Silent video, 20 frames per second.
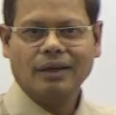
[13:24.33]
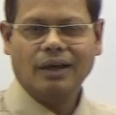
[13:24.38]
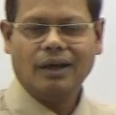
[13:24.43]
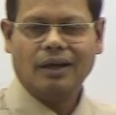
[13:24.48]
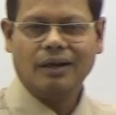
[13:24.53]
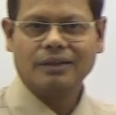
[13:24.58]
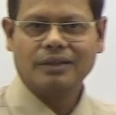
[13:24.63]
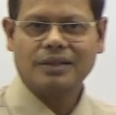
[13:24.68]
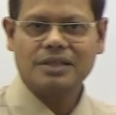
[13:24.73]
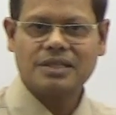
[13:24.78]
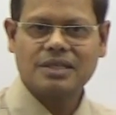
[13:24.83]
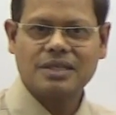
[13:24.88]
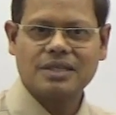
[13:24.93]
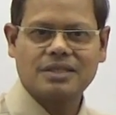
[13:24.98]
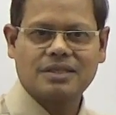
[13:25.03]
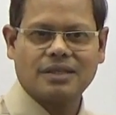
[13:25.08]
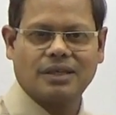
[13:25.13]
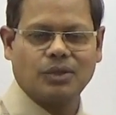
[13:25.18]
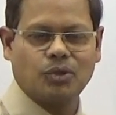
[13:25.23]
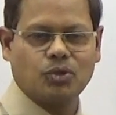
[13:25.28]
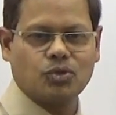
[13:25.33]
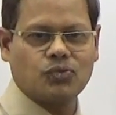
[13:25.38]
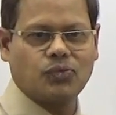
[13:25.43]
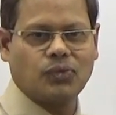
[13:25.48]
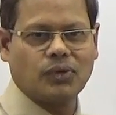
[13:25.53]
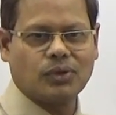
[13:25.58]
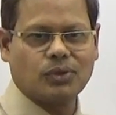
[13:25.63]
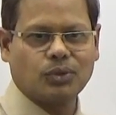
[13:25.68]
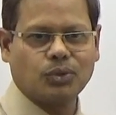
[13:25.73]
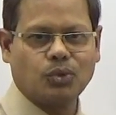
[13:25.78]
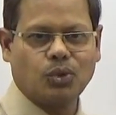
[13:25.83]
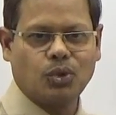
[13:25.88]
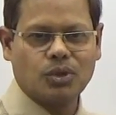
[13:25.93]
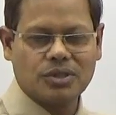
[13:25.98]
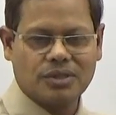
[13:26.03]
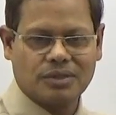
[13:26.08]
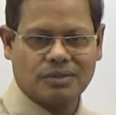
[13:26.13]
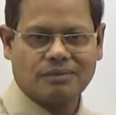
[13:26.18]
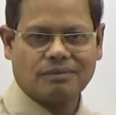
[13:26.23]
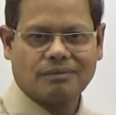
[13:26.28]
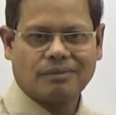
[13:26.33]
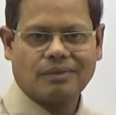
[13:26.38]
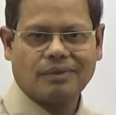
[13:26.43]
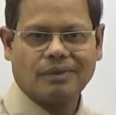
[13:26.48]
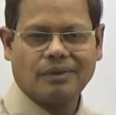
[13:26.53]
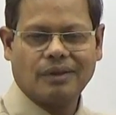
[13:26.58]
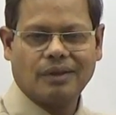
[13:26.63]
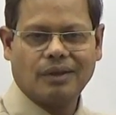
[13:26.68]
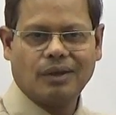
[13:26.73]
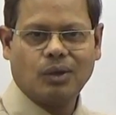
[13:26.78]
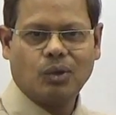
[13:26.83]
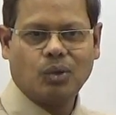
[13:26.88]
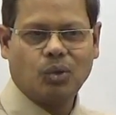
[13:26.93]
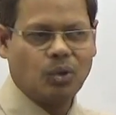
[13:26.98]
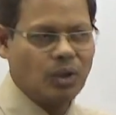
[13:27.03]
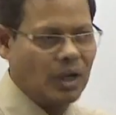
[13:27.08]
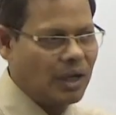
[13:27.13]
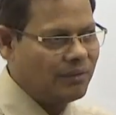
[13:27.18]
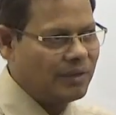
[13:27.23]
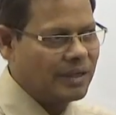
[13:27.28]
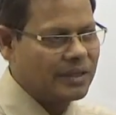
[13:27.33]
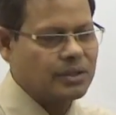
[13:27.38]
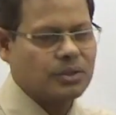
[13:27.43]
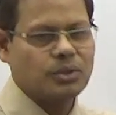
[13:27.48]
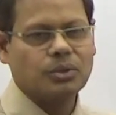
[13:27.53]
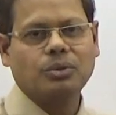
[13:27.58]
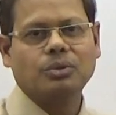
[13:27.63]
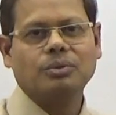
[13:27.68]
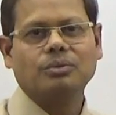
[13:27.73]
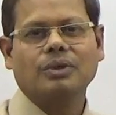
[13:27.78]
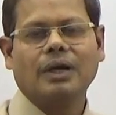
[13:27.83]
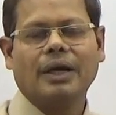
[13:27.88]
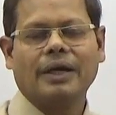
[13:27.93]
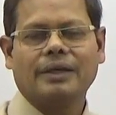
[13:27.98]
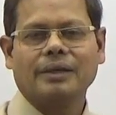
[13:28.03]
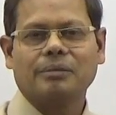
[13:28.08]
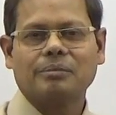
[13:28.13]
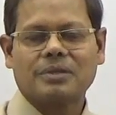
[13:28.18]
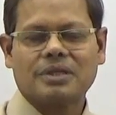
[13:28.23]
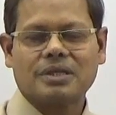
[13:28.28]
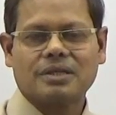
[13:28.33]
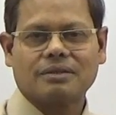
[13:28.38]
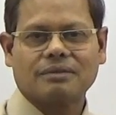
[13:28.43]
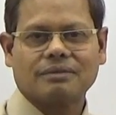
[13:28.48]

and this is useful to those who have had to attempt.